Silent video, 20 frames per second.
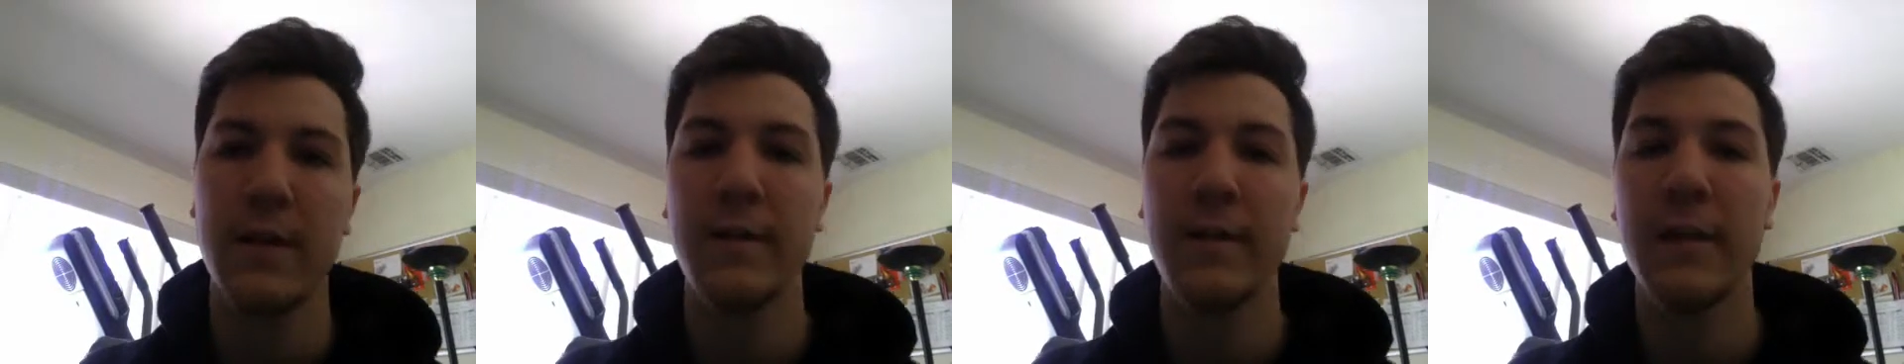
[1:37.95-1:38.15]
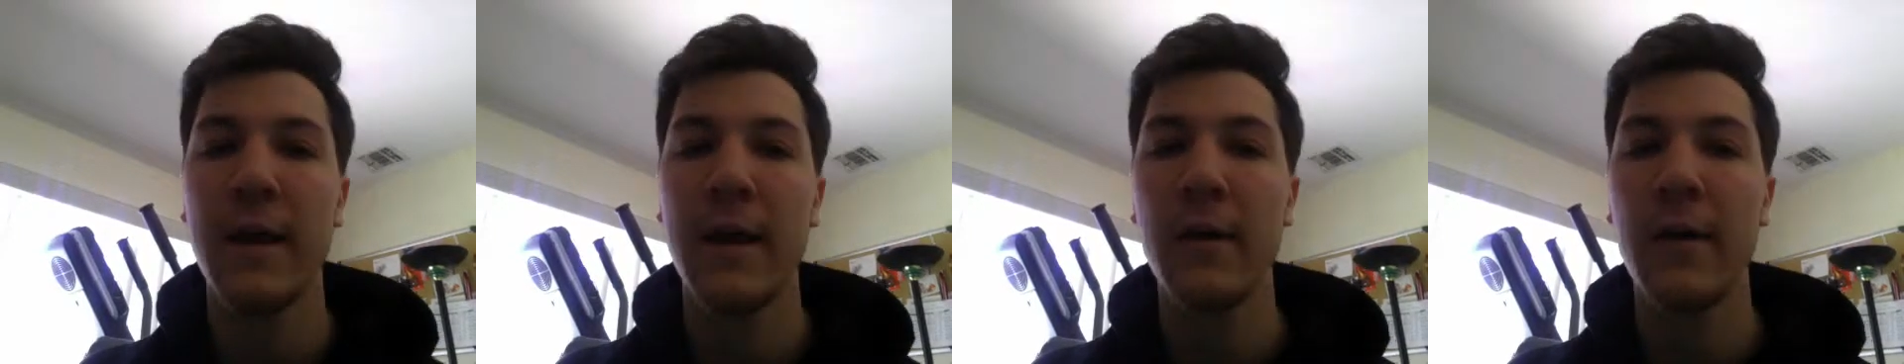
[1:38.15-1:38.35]

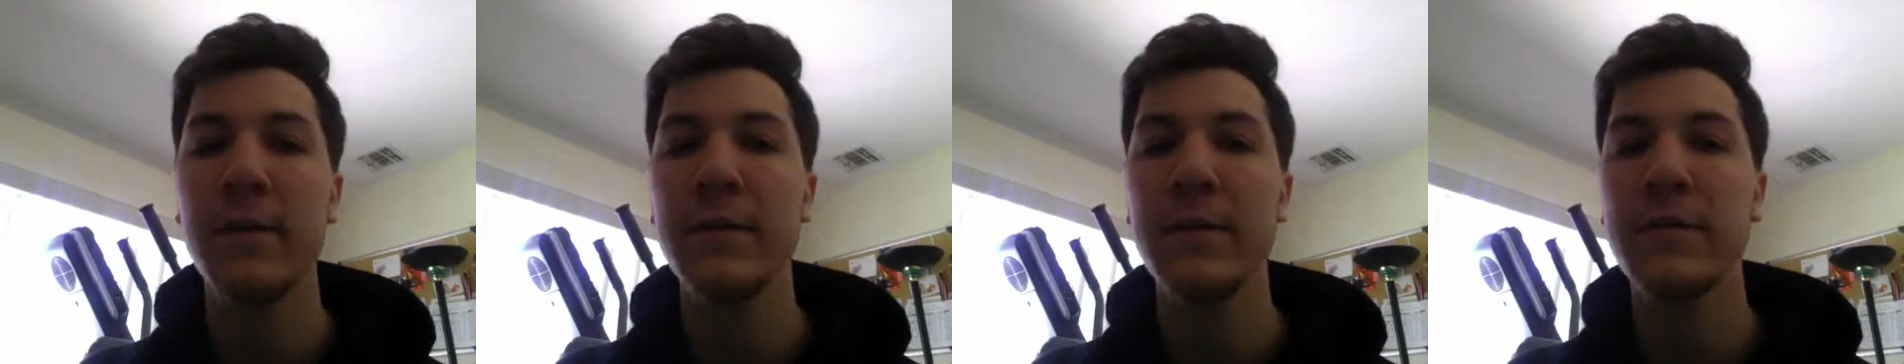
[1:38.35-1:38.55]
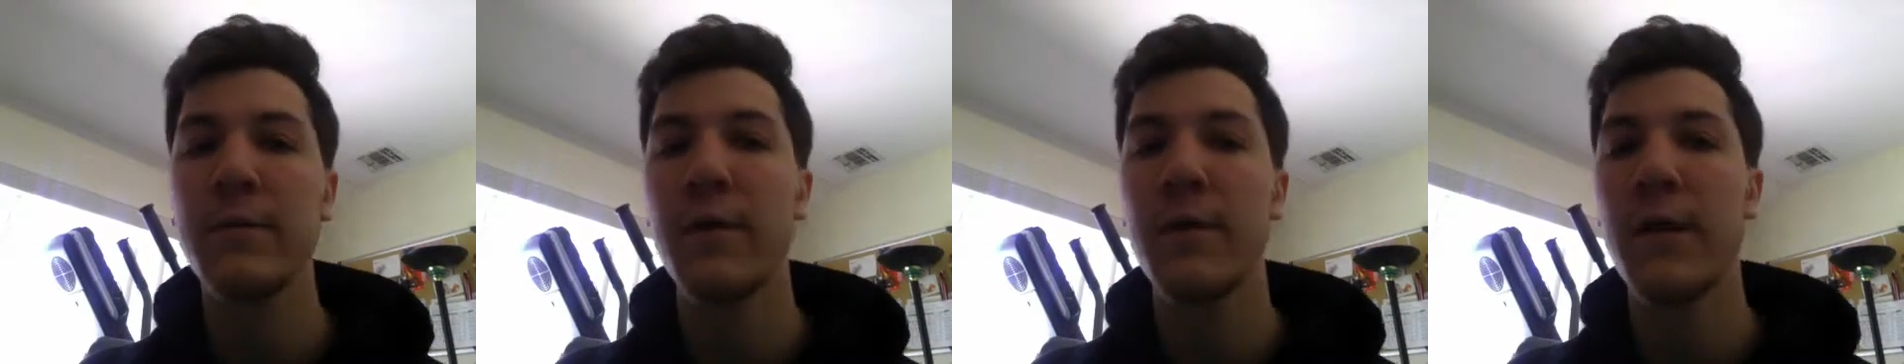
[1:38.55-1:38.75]
Now,
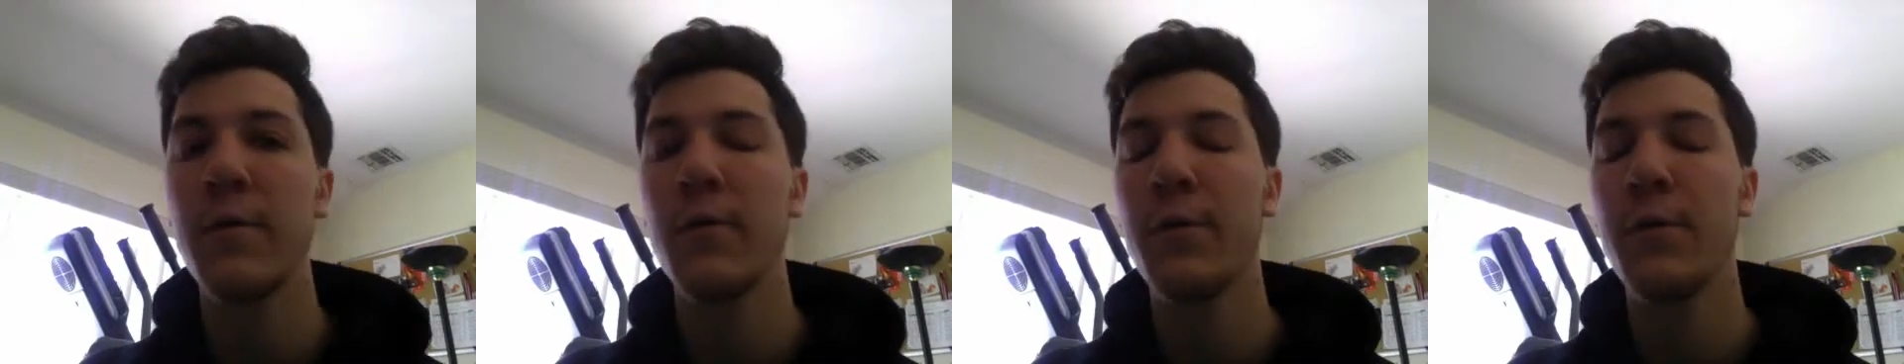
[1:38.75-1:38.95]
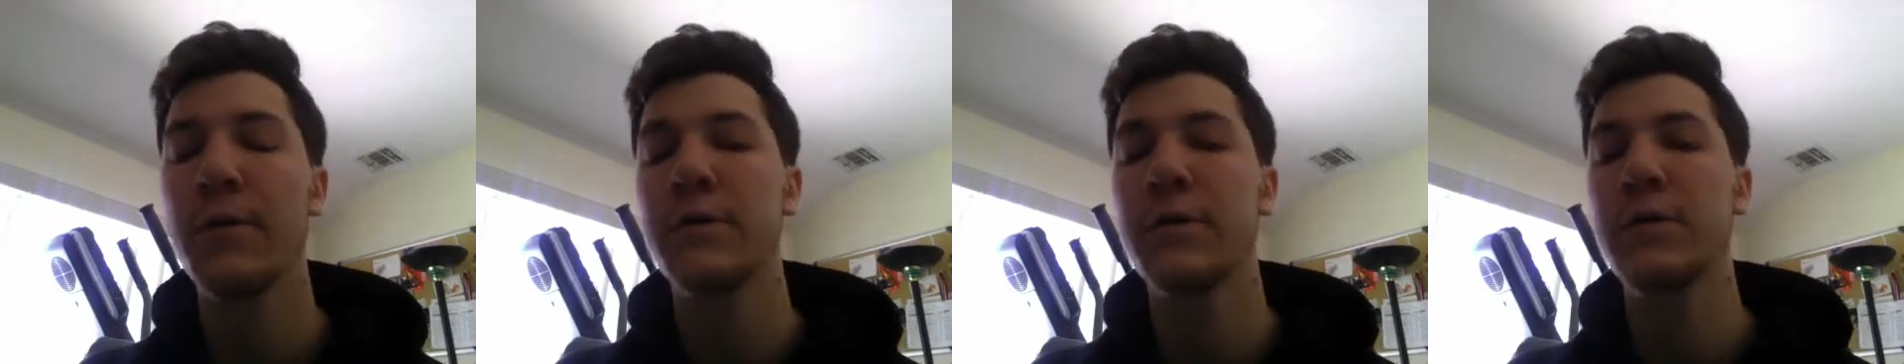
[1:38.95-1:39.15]
these
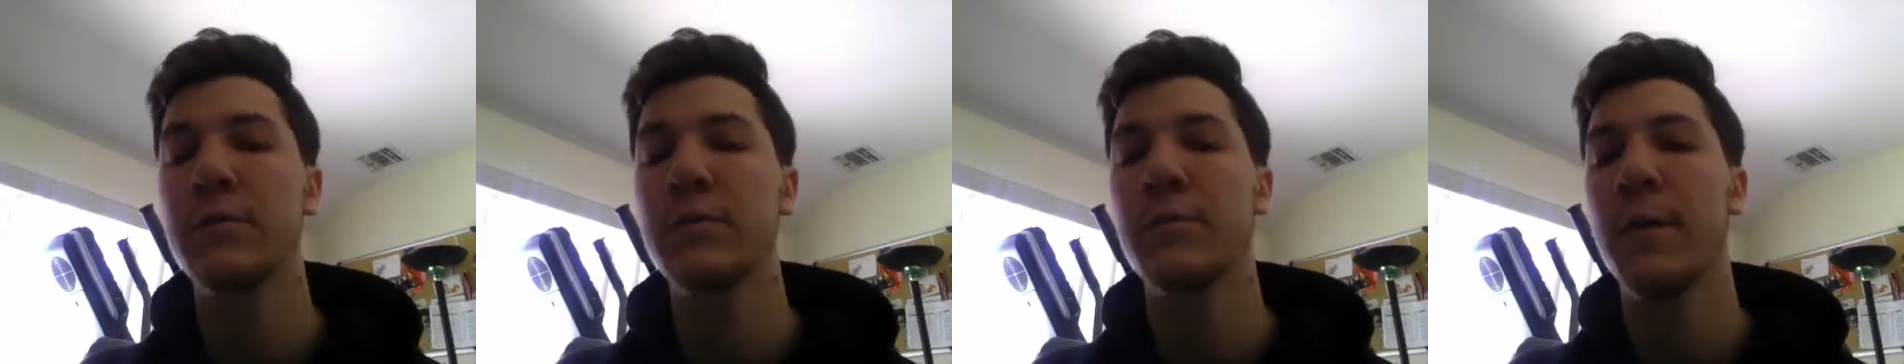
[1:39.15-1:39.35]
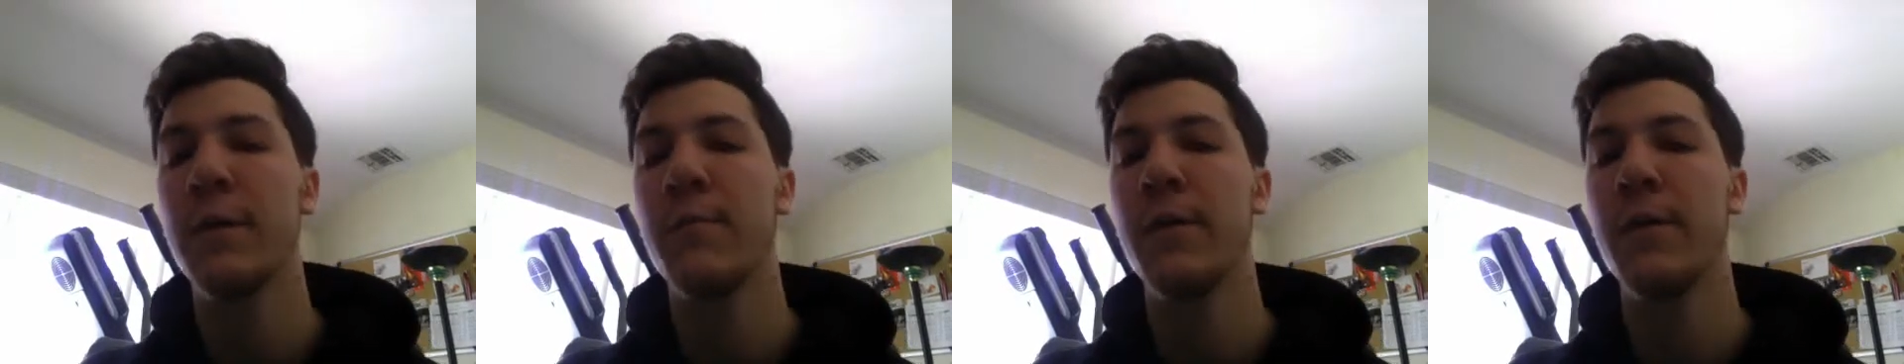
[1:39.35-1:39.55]
evaluations
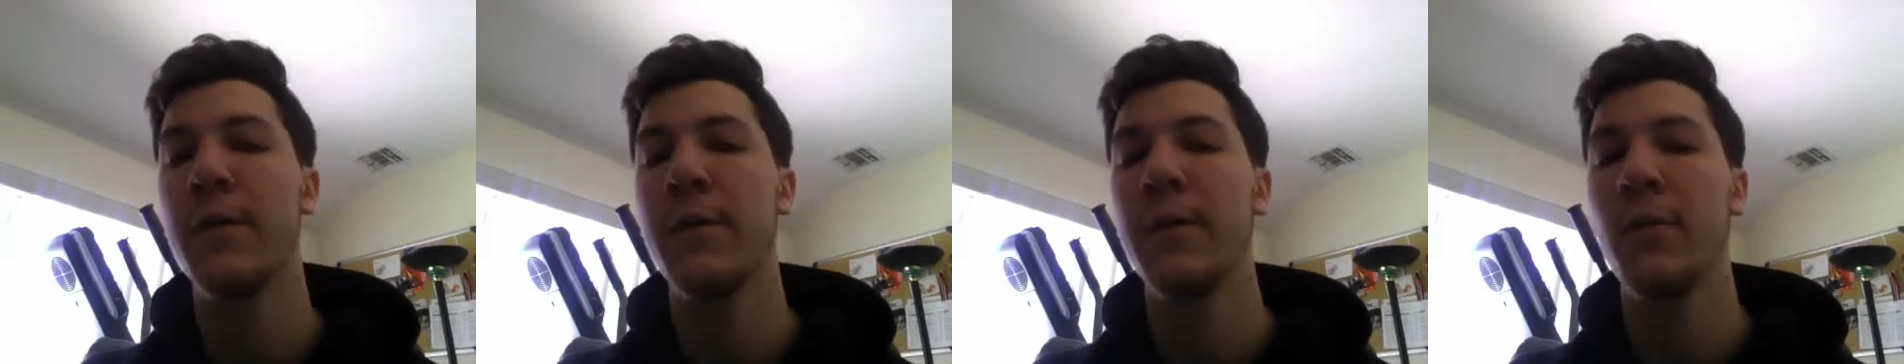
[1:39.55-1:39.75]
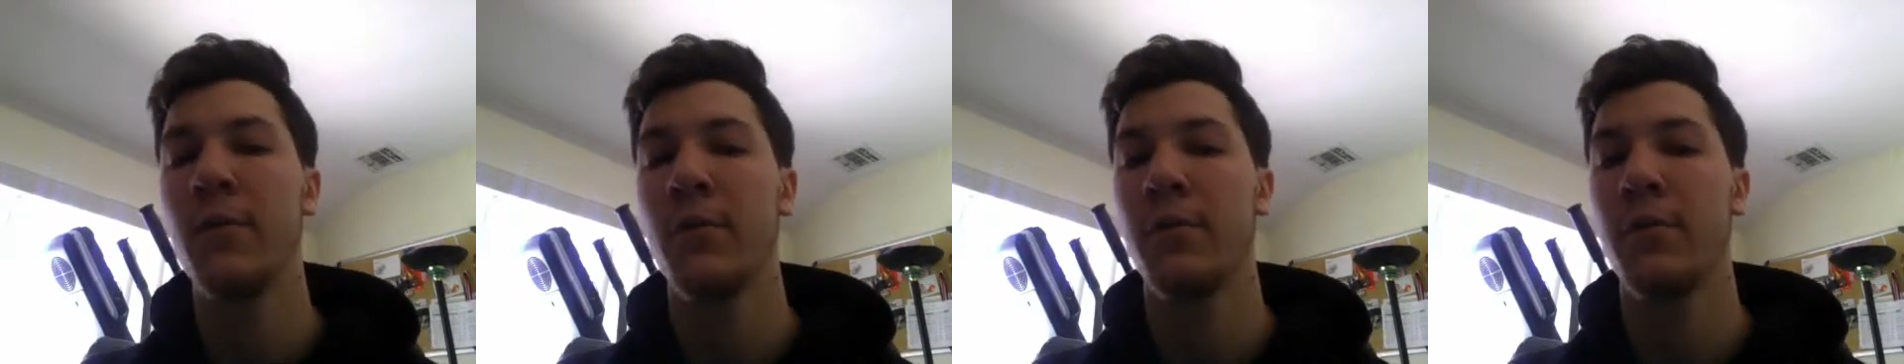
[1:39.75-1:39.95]
made by the
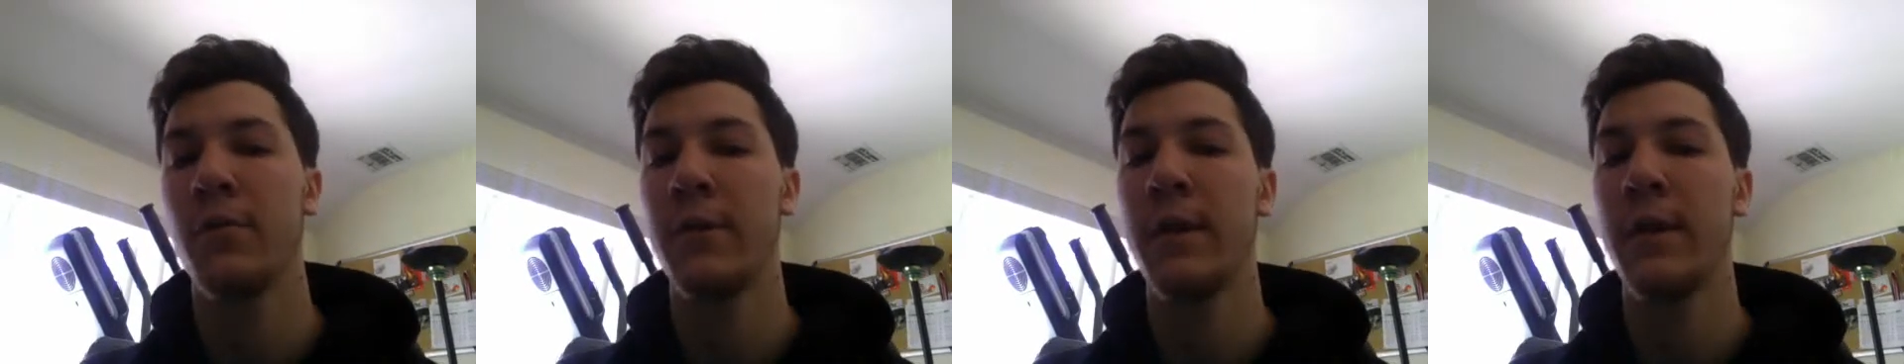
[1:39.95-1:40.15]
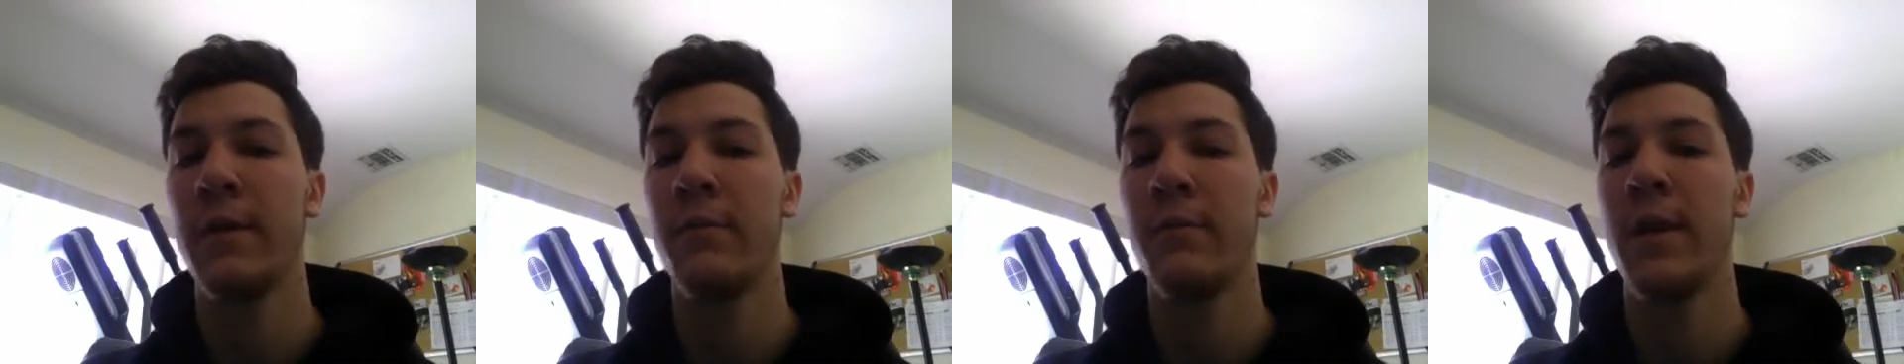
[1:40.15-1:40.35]
auditor
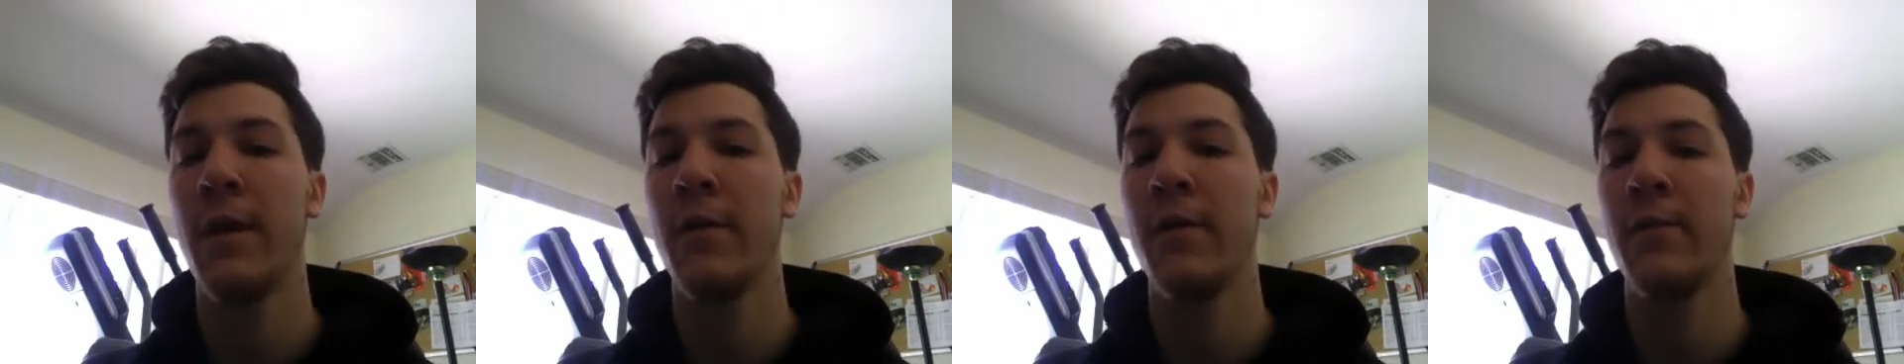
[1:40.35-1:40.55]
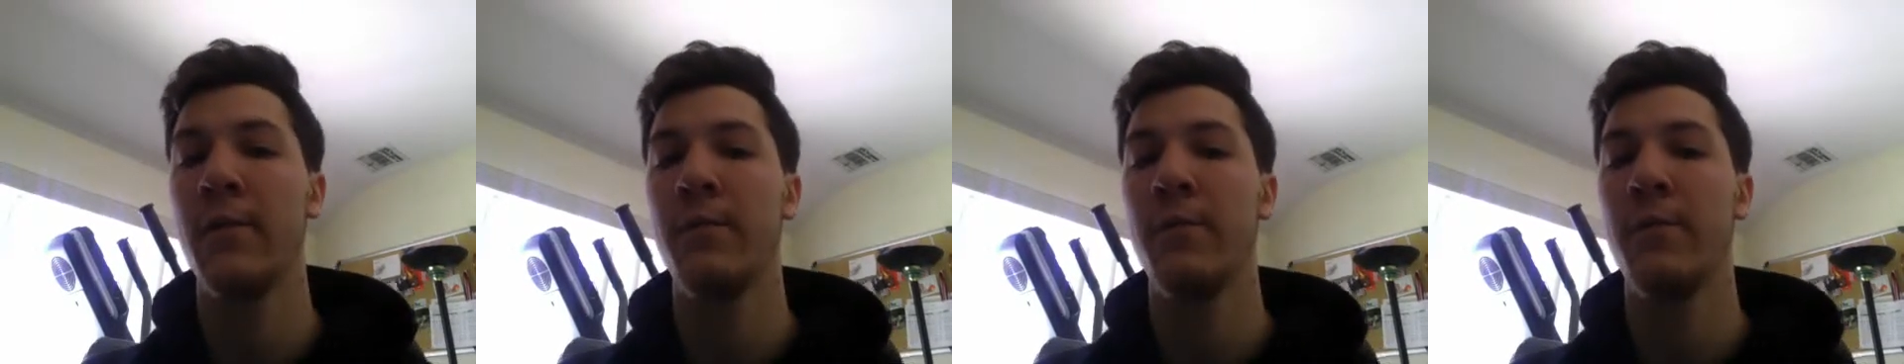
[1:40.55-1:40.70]
can vary